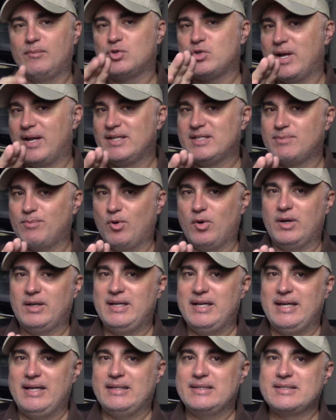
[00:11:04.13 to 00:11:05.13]
transport
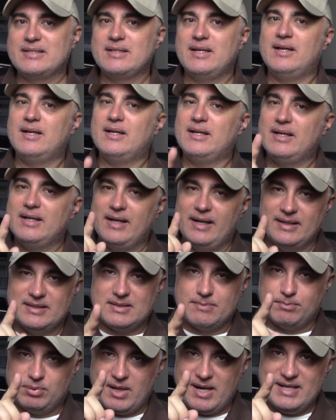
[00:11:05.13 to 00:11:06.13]
needs.
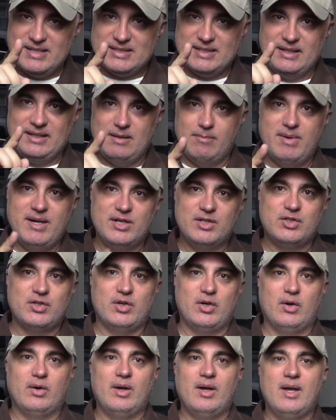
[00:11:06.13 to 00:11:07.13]
It's pricey to be
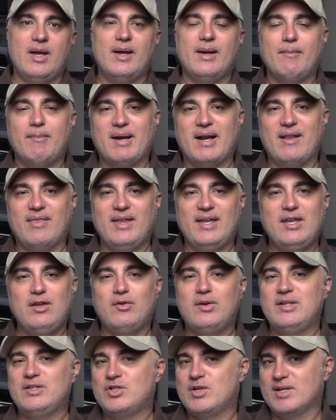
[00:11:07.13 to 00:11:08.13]
sure, but I think
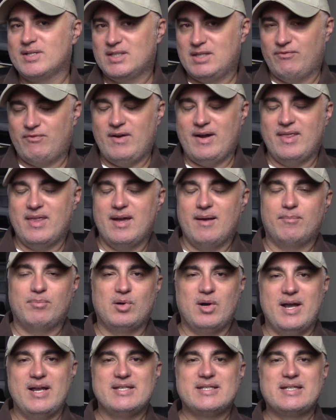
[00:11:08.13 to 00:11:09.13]
you can justify that
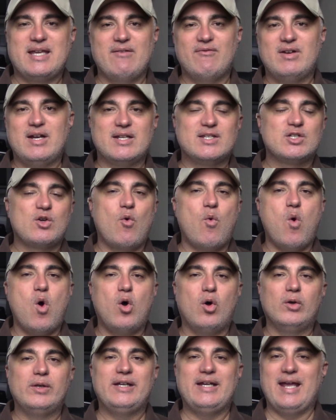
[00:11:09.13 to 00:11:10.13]
price given its
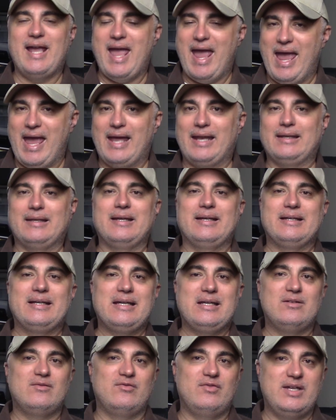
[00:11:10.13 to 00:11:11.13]
quality and
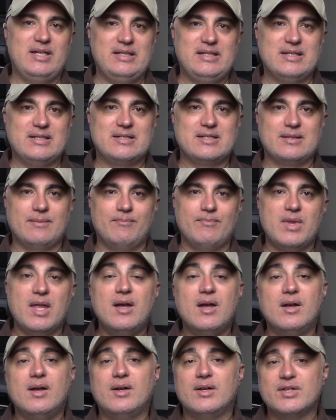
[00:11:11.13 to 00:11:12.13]
convenience.
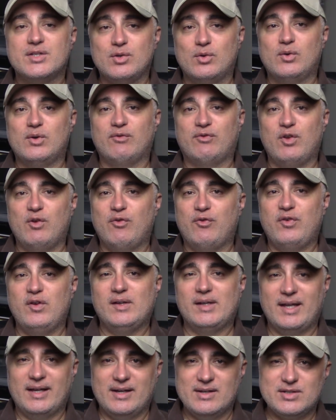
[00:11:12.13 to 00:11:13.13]
So if you
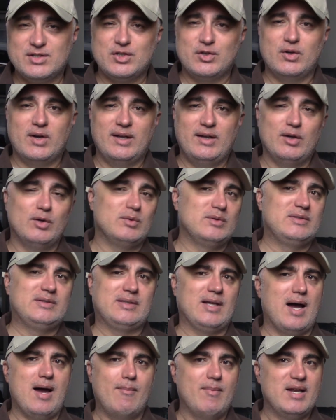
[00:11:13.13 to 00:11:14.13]
feel like asserting your
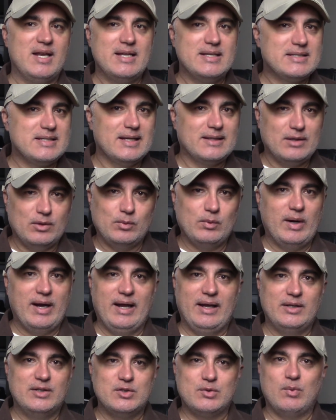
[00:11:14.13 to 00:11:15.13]
dominance at the
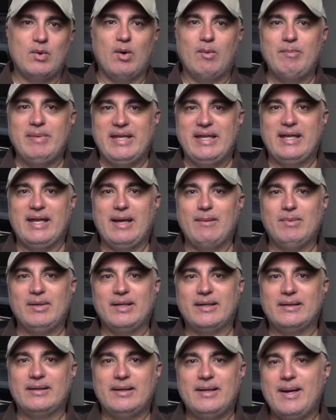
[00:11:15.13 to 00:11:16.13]
range while being able
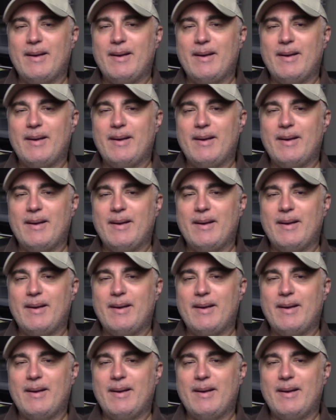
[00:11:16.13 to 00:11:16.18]
to